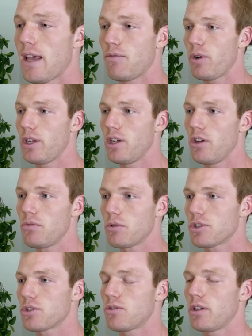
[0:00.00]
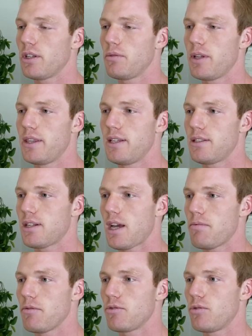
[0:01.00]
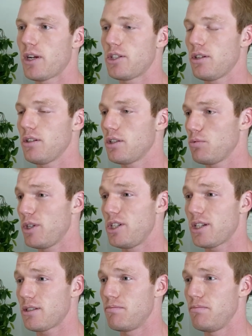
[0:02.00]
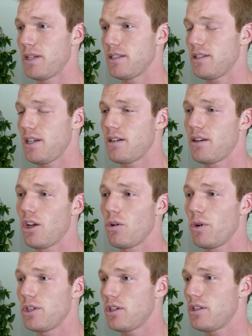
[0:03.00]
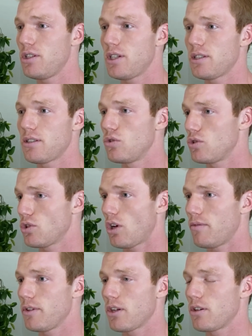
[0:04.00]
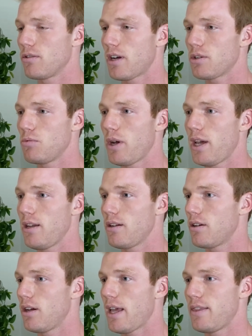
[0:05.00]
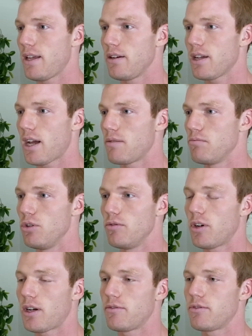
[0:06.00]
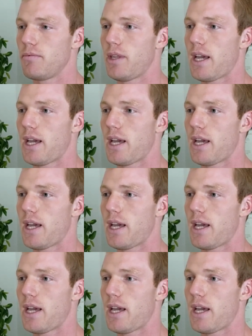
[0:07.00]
If we know that we're struggling with this type of question because we just missed it, we shouldn't just solve it the correct way and then kind of move on from